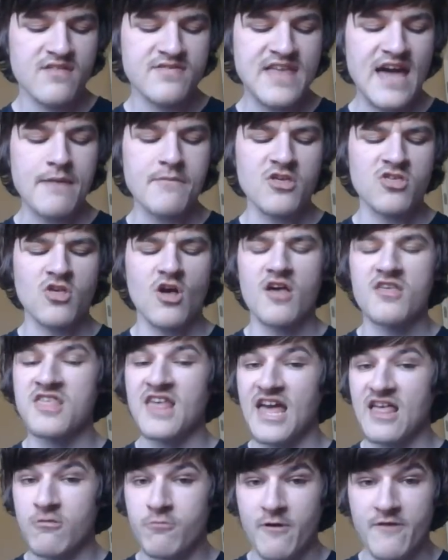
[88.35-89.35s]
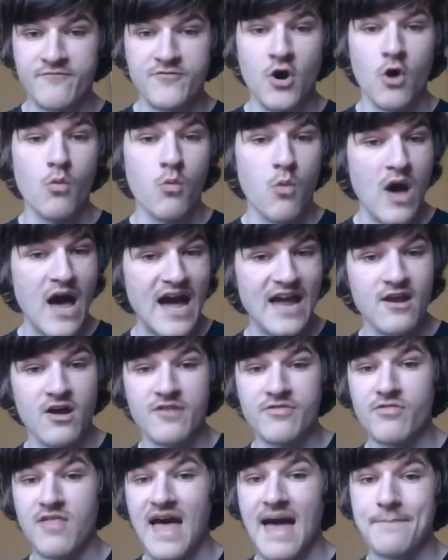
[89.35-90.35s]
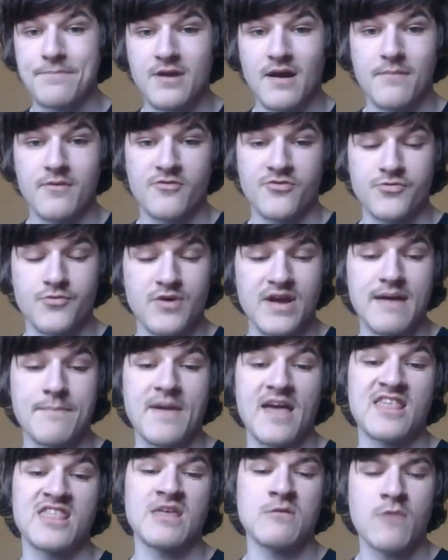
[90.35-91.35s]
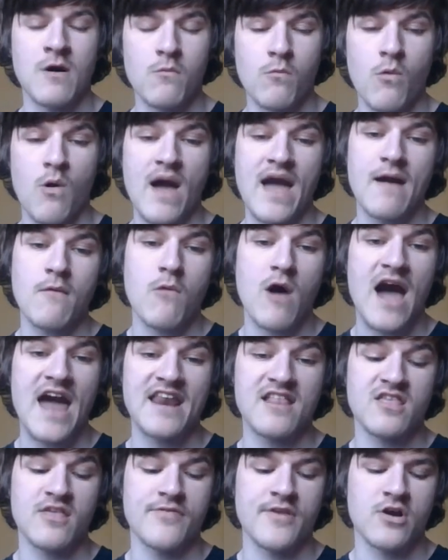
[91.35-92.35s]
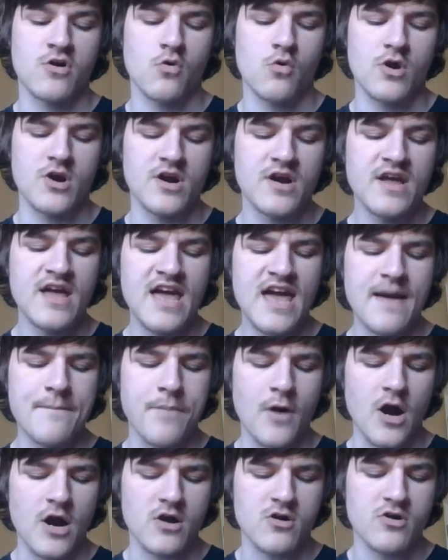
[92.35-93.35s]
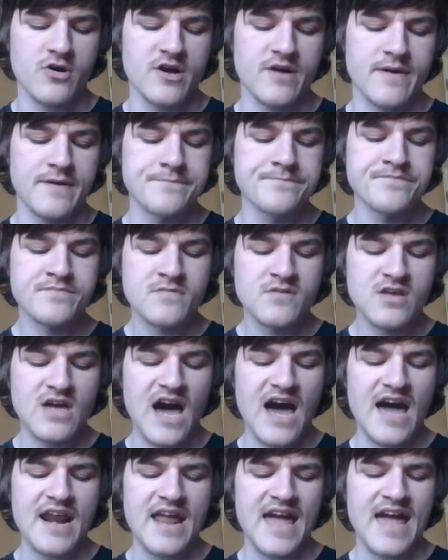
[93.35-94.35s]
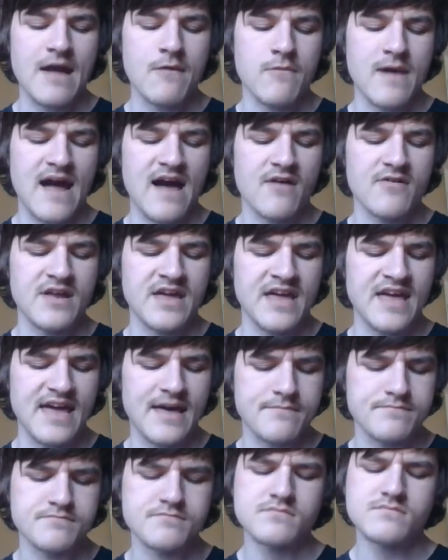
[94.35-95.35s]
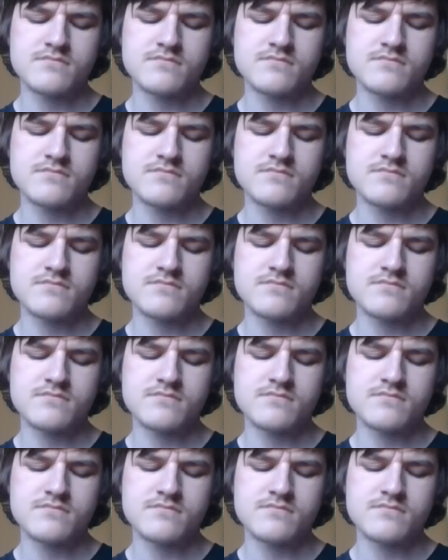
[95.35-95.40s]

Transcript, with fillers: Then we saw Zane Smith go wide on lap number three. Basically went way wide into the corner and Parker Kligerman got around him.